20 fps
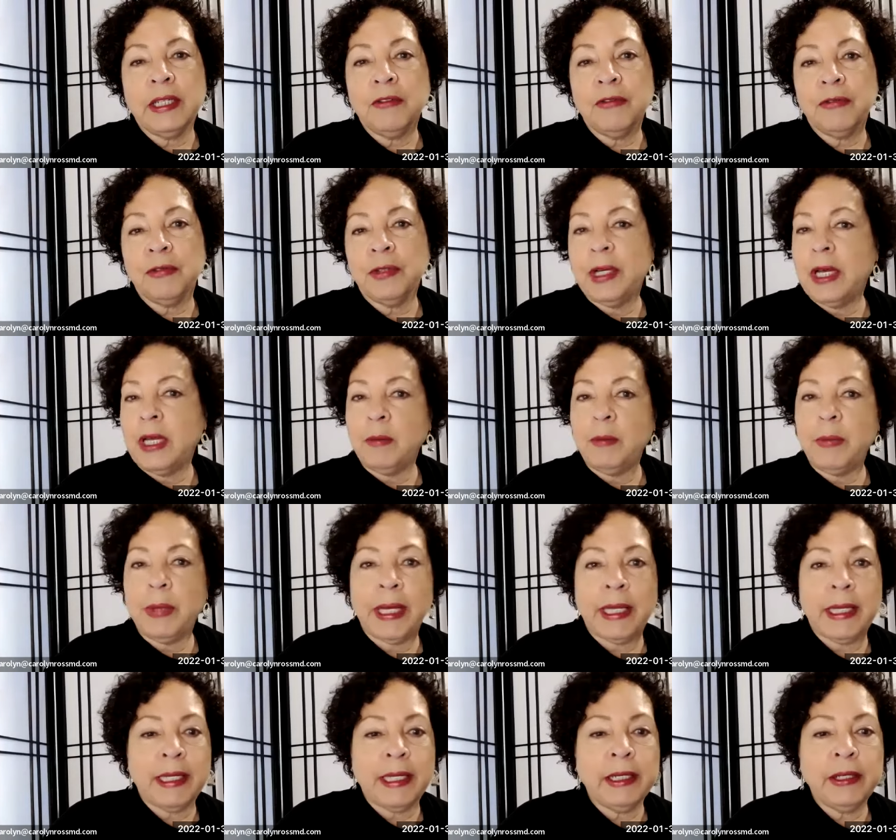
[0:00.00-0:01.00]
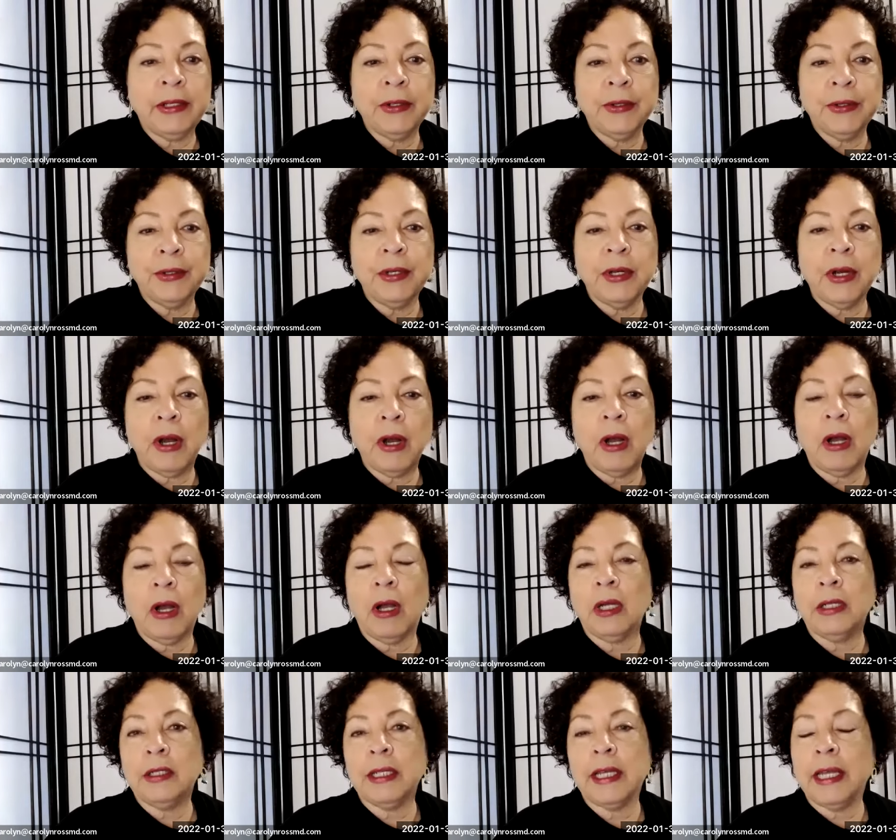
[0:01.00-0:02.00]
a friend, petting your
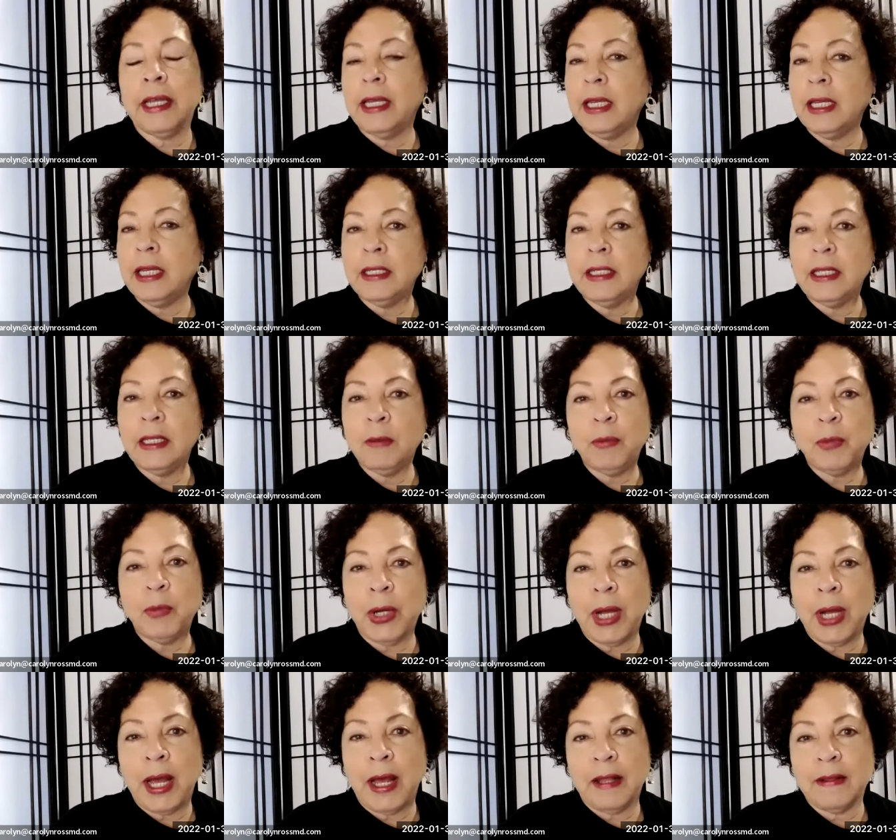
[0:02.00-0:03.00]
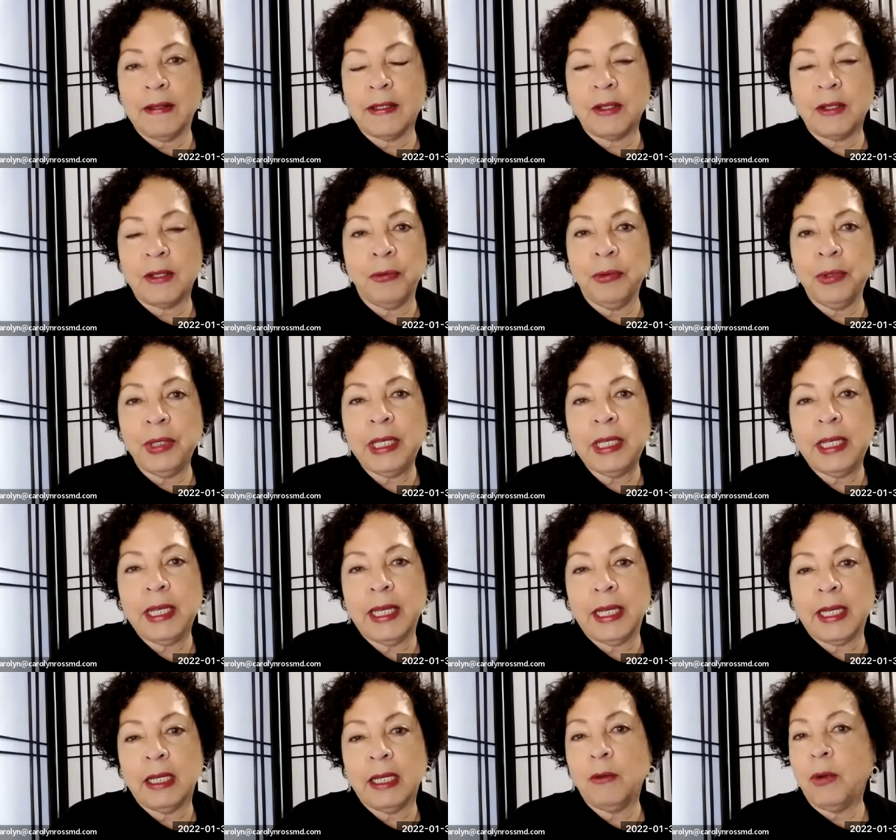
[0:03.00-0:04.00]
dog, taking deep breaths,
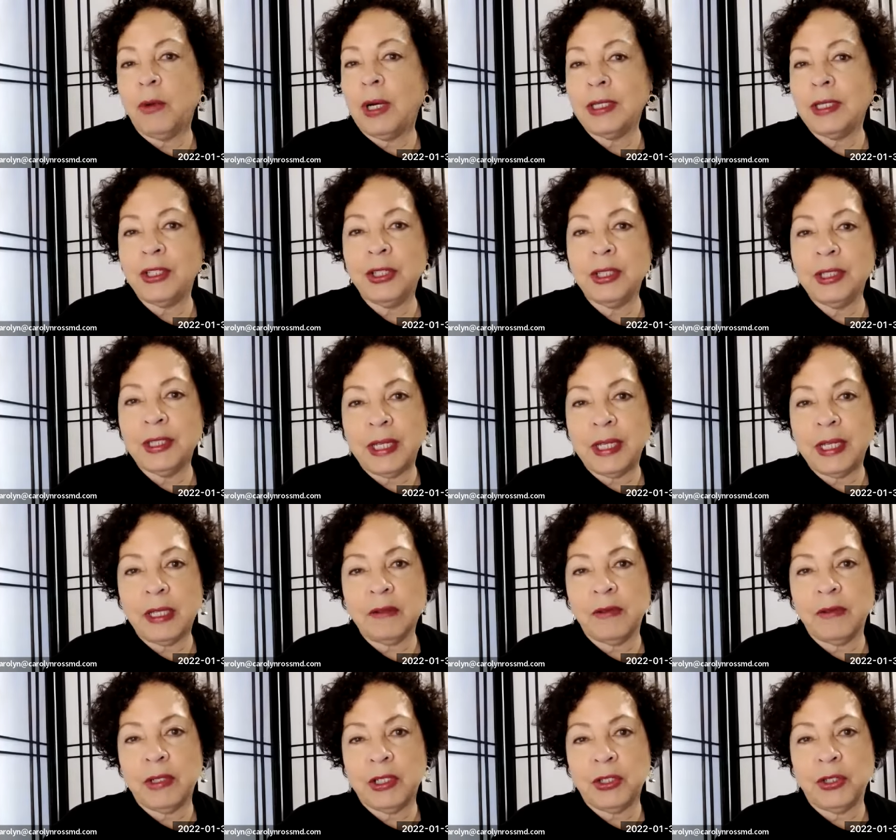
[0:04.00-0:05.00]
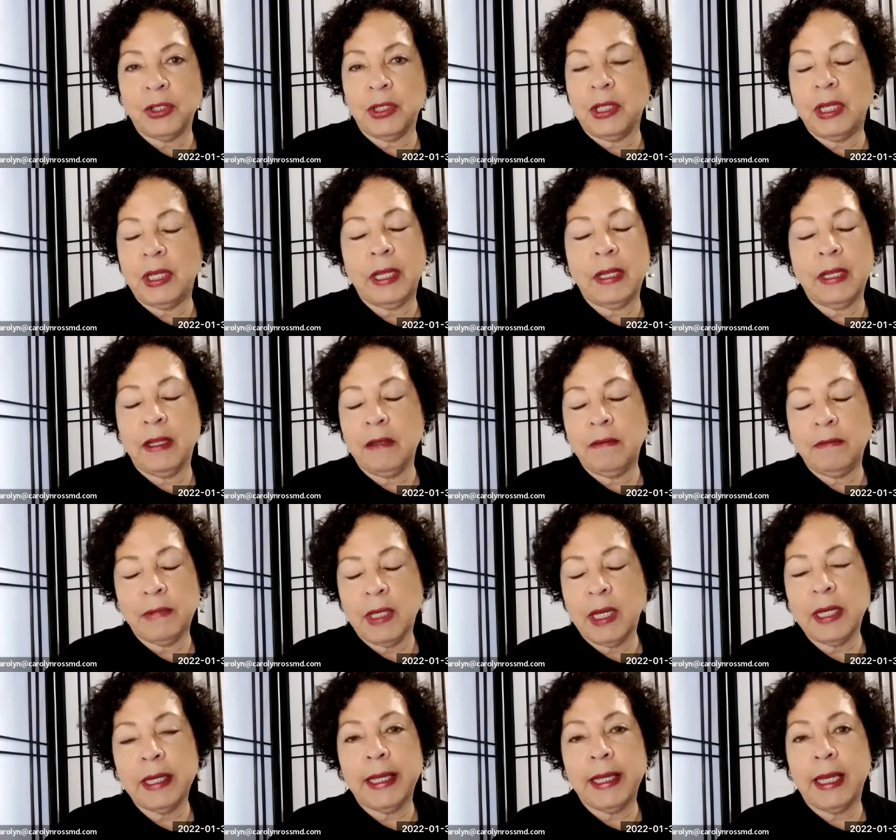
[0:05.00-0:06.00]
reading, watching television. And
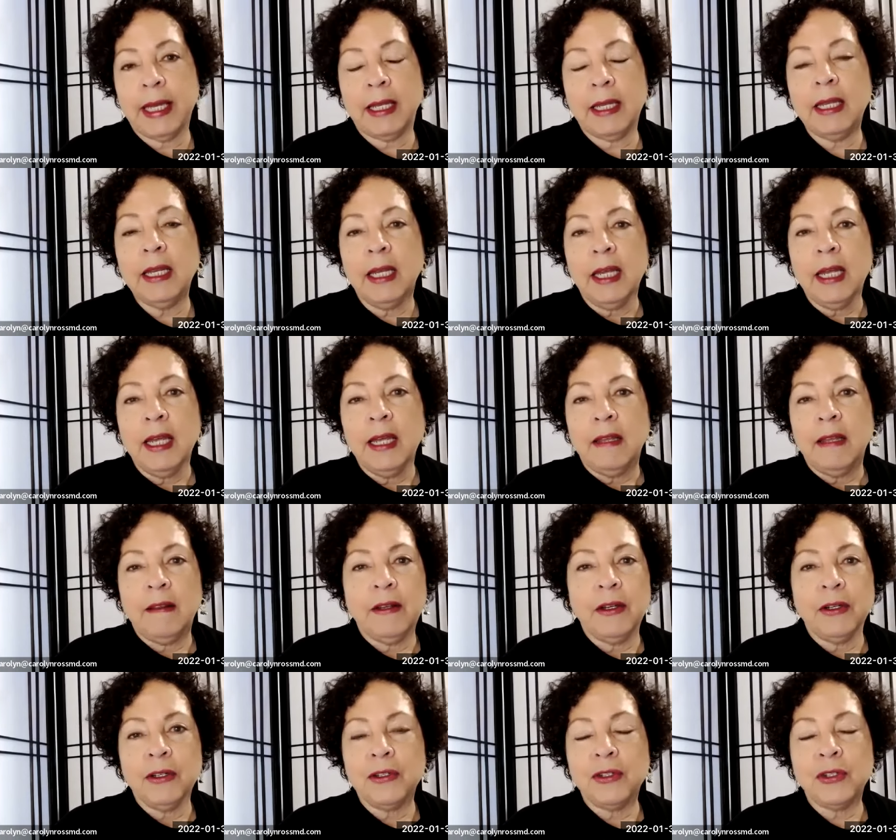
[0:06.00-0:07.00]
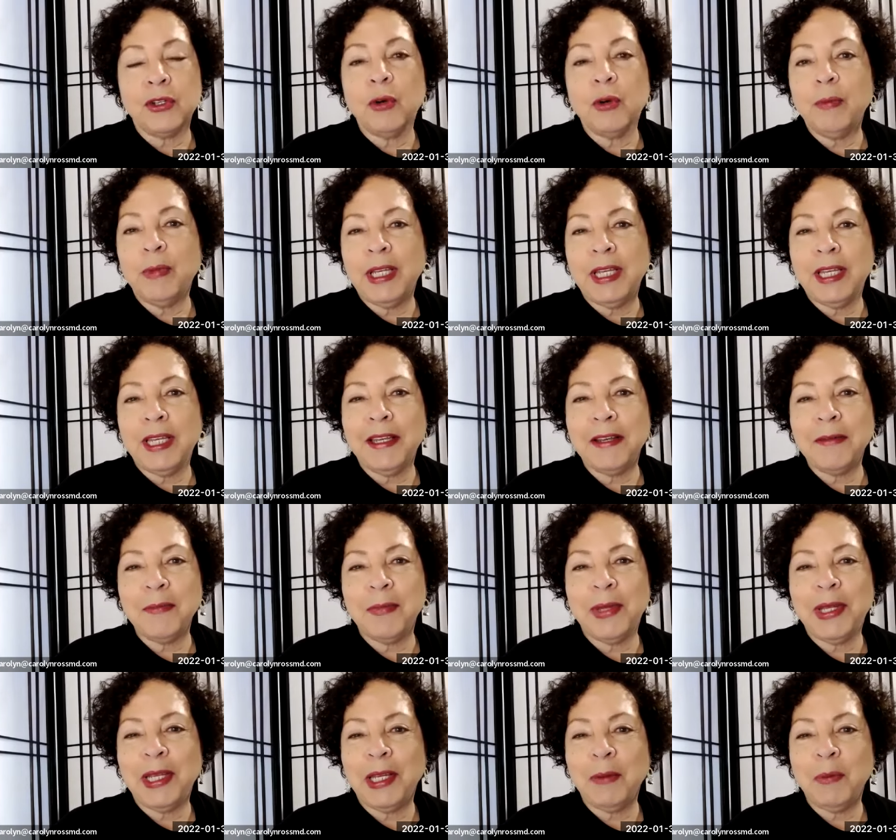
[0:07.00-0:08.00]
again, there are so many,
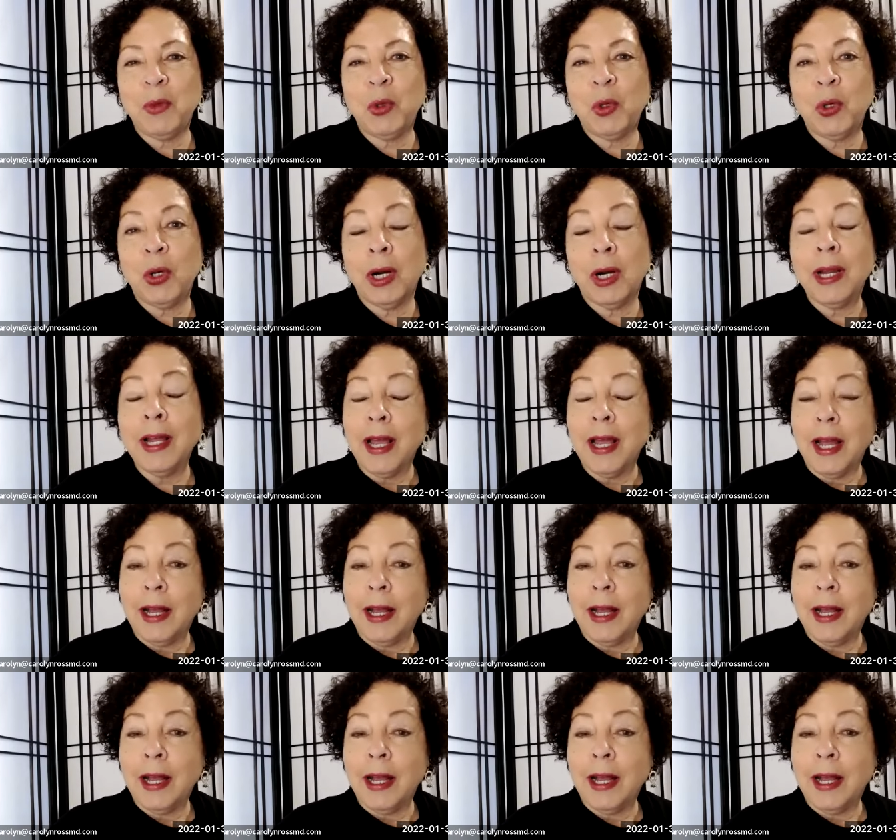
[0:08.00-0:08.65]
many more.